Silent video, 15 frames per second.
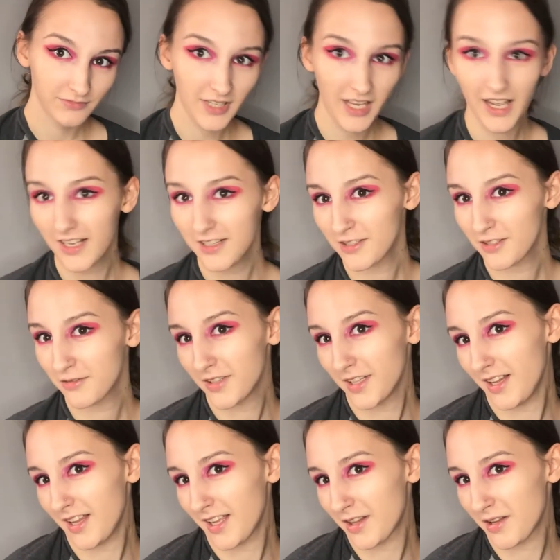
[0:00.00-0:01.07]
I actually
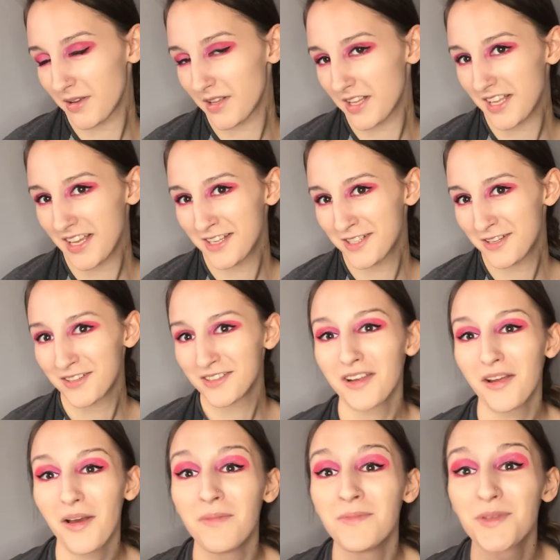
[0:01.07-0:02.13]
really like the way that it turned
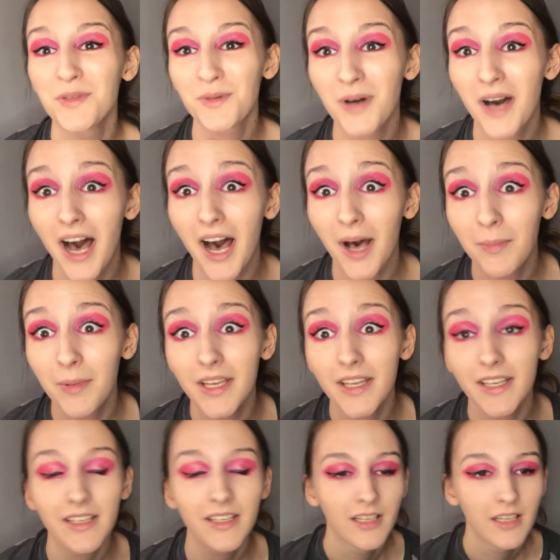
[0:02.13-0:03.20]
out. I'm so
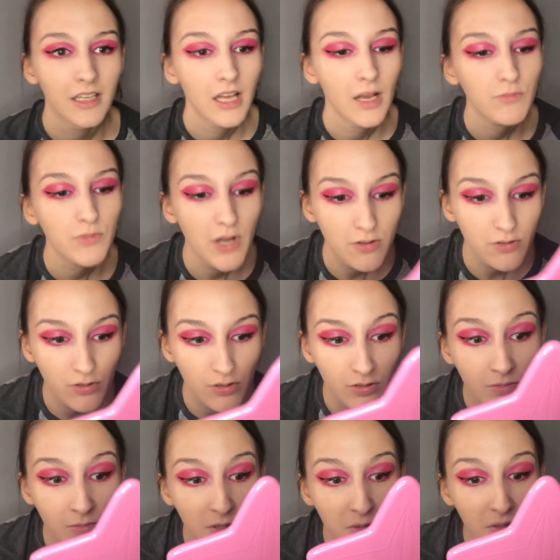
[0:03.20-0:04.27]
happy. I'm trying not to do
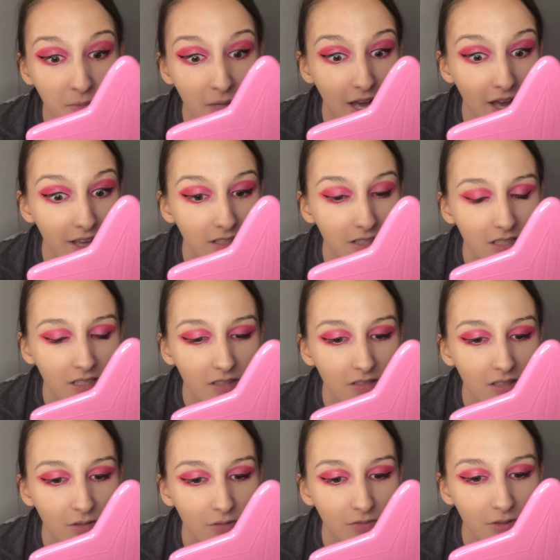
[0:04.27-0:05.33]
too much with my eyes because it
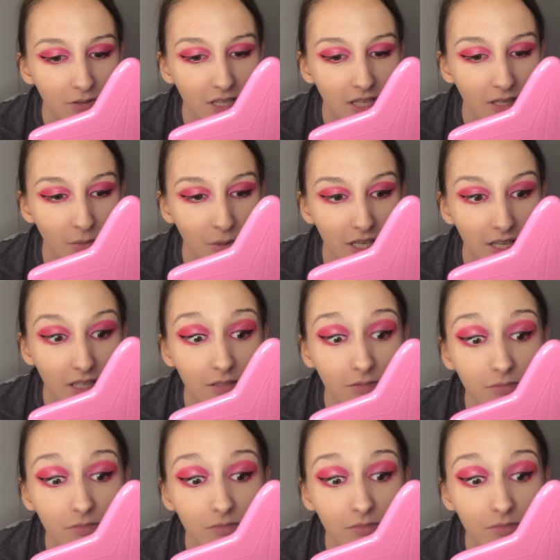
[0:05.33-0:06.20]
still feels kind of wet.